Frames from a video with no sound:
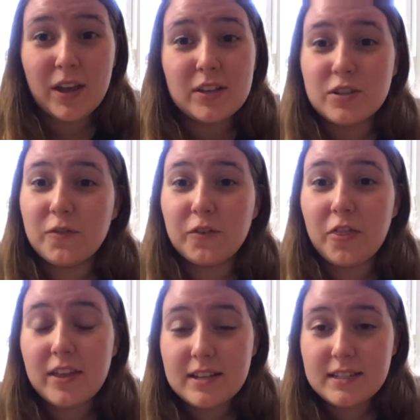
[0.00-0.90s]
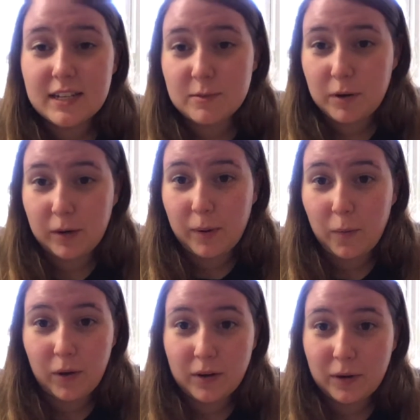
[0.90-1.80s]
So for this experiment
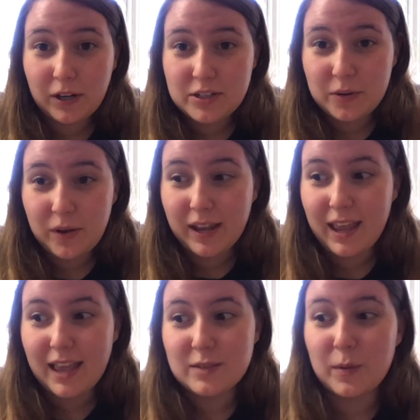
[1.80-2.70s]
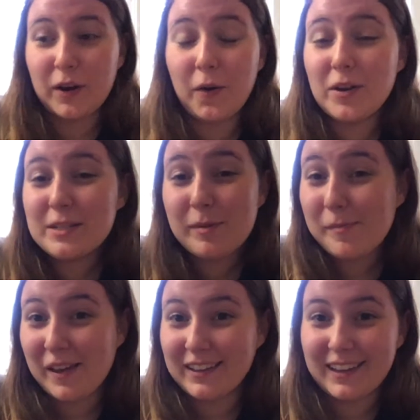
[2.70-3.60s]
what we are doing is we are going to be
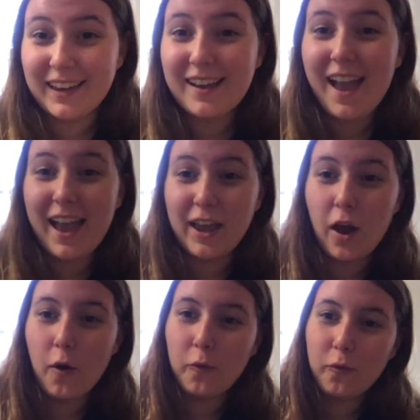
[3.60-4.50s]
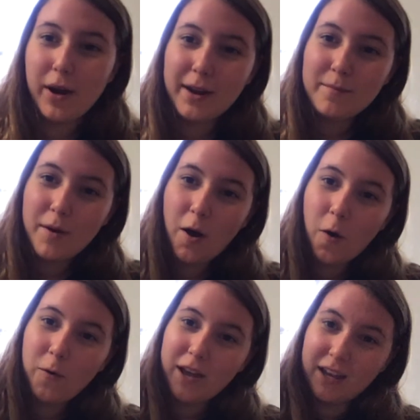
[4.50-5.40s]
making a
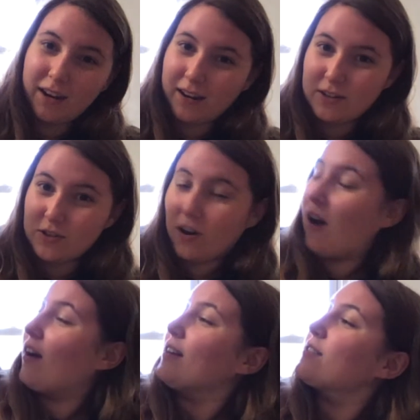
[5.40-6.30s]
rainbow in a jar.